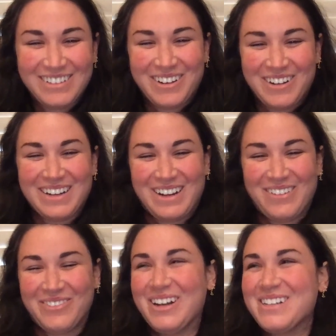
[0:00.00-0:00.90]
You heard it
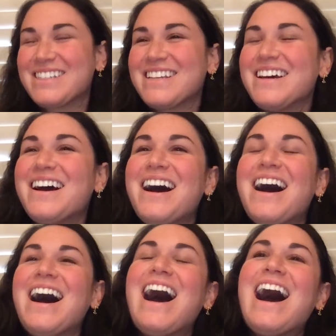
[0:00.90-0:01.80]
here first.
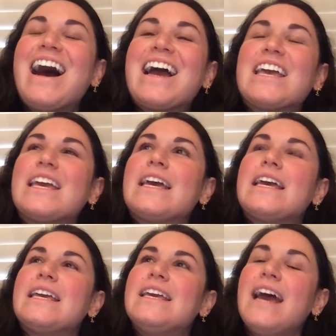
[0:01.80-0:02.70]

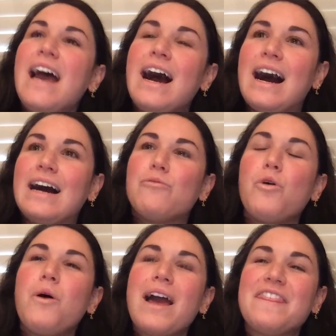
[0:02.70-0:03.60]
Yeah.
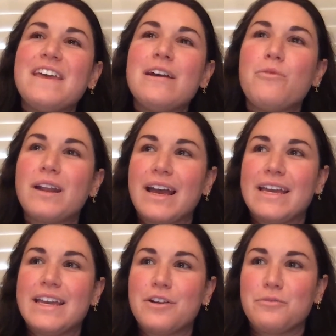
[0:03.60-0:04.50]
Well, I think when I
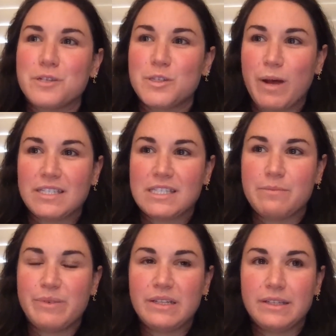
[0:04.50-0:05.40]
hear
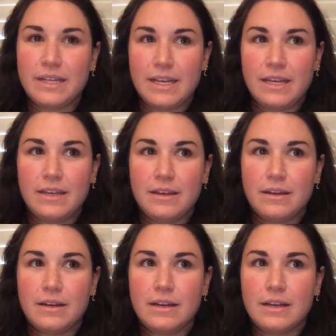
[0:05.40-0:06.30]
responsibility,
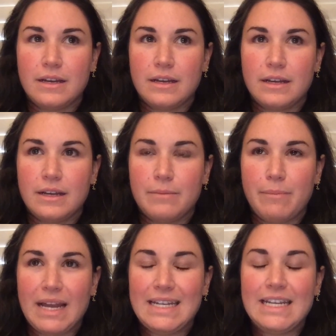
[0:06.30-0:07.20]

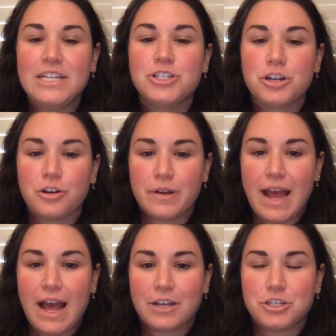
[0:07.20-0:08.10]
my knee jerk
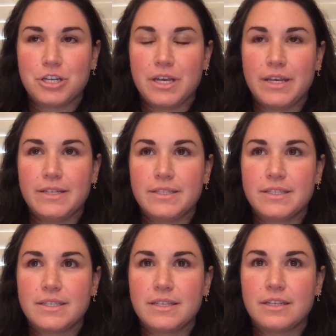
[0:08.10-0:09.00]
reaction
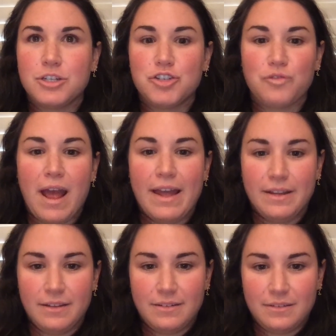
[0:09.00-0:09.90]
is dread.